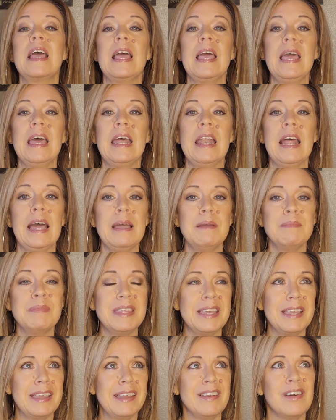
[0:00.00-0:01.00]
And I'm
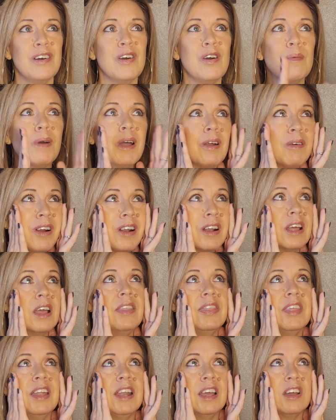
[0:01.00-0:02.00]
thinking, oh my word.
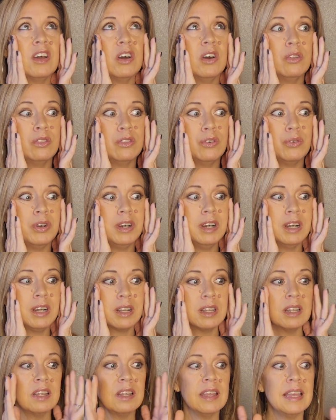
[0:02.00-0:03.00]
And then I go,
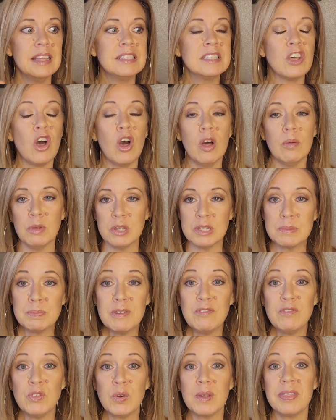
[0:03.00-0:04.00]
Lord, it's almost
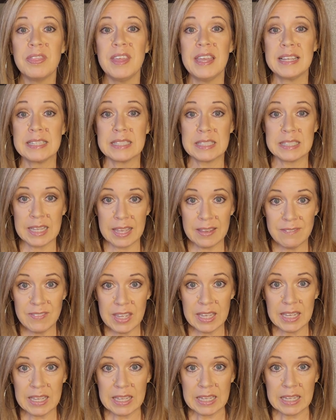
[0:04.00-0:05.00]
before
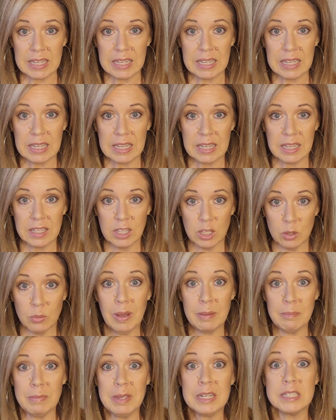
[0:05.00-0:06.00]
Thanksgiving. You
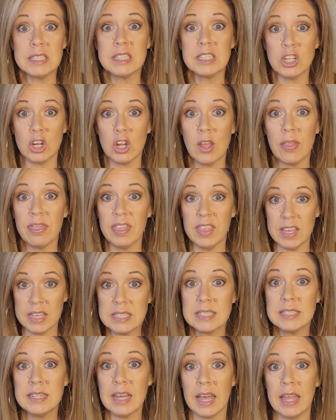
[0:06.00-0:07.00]
want me to start
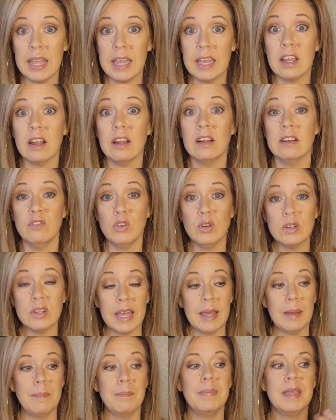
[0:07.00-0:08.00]
this diet, carnivore
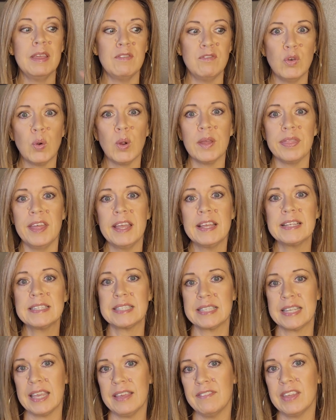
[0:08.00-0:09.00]
diet, before
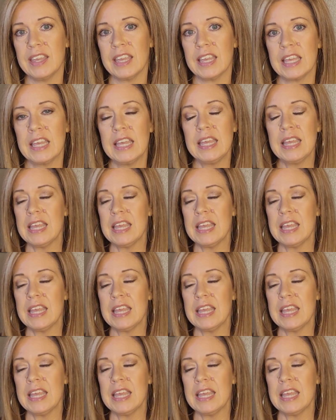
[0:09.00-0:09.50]
Thanksgiving?